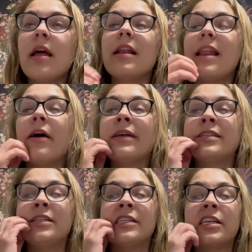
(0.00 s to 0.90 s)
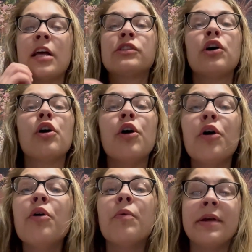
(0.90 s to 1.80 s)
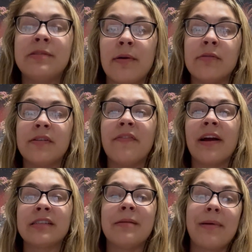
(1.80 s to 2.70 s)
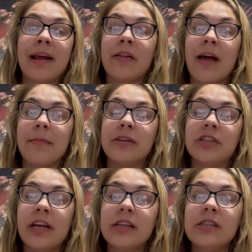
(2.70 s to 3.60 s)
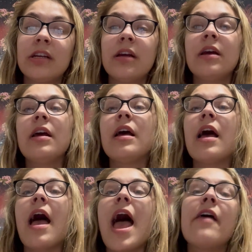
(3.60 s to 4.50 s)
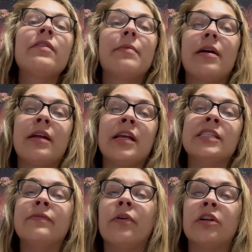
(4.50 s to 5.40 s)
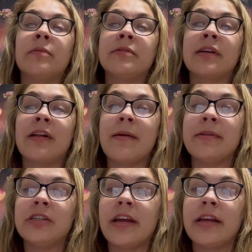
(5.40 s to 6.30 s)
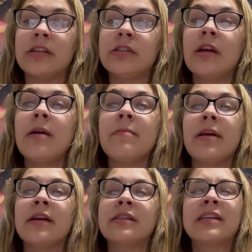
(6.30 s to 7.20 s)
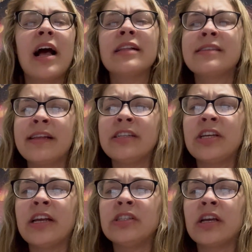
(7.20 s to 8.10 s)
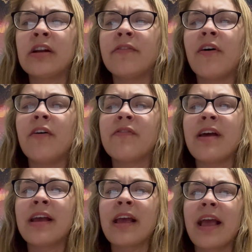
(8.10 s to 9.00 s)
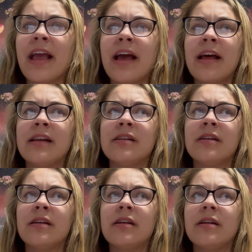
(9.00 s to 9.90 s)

Now I'd like to discuss who is most affected by climate change. Everybody is vulnerable to climate change because it's constantly changing and evolving and